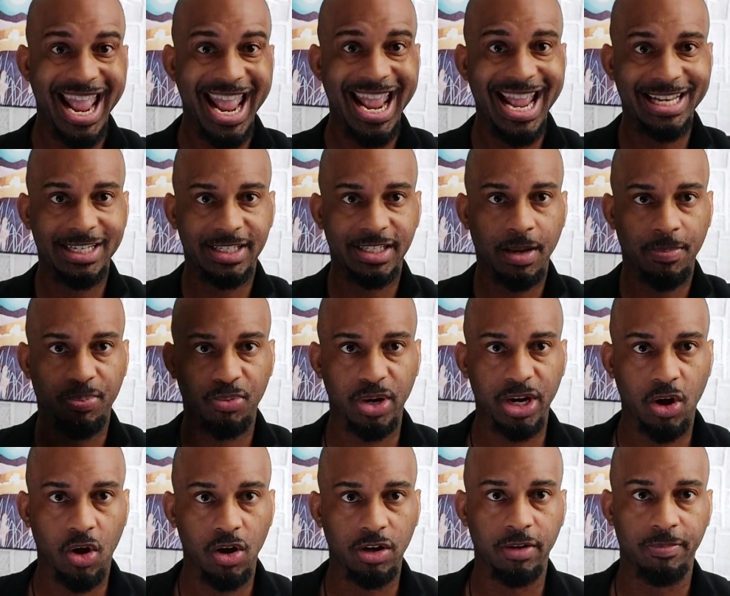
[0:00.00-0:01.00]
and
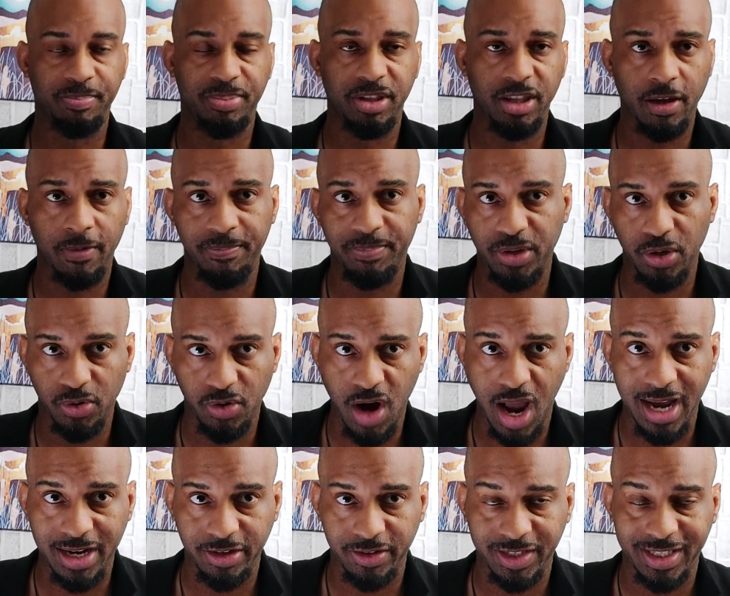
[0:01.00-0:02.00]
separate all of the
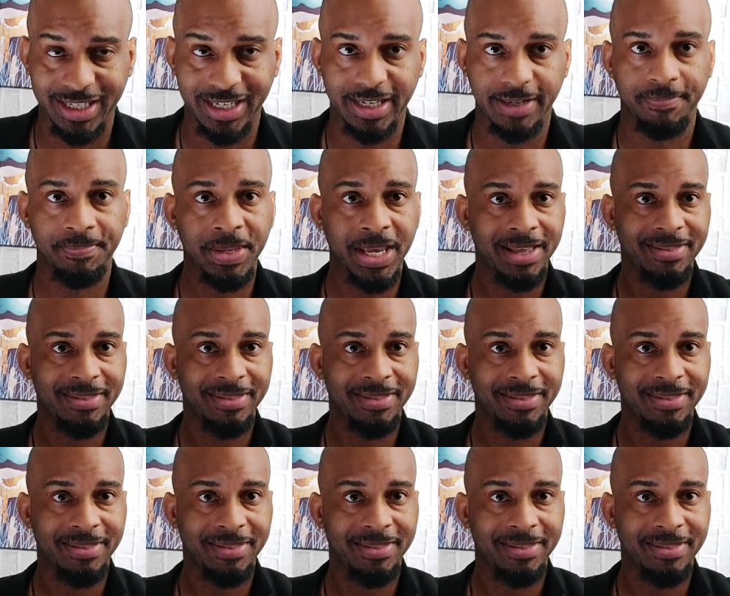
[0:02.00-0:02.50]
bureaucracy